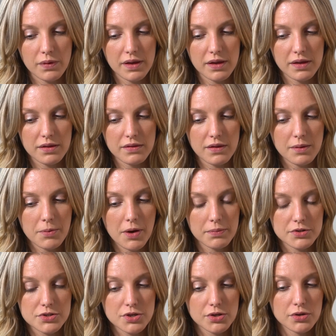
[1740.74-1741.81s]
with a
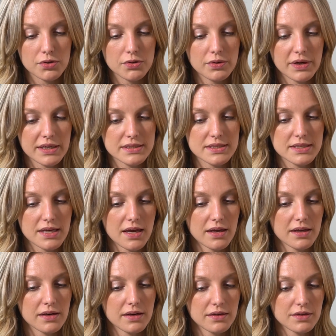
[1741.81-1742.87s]
publisher who had
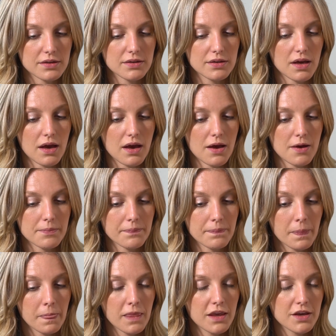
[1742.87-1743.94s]
said
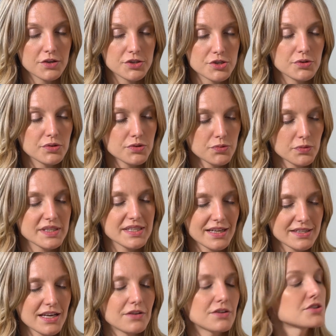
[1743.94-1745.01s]
we
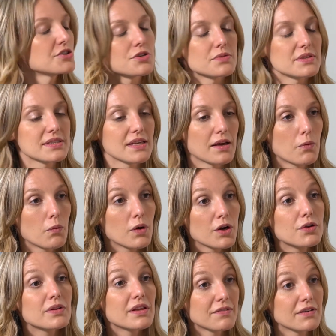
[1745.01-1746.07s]
sat down and she was like, what
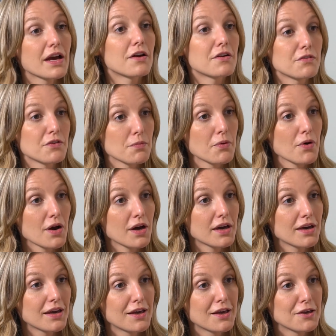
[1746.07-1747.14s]
are you leaving out of your book?
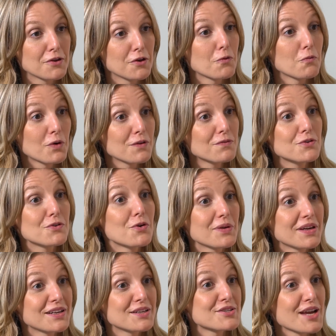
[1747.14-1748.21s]
What if you don't
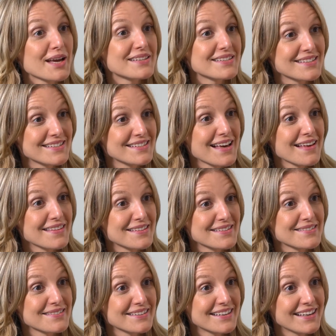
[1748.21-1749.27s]
get a chance to tell the
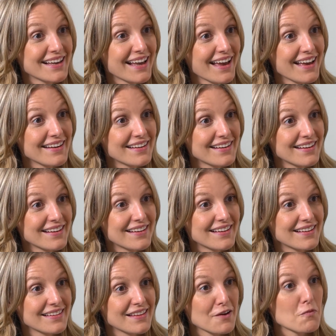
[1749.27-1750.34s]
story again?
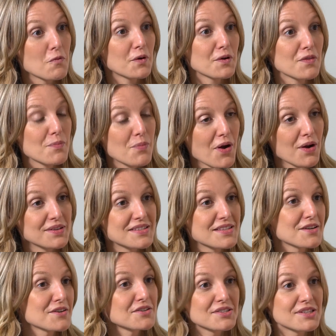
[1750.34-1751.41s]
Like, what are the parts
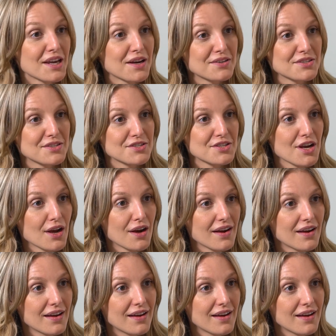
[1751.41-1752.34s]
that you're scared to share?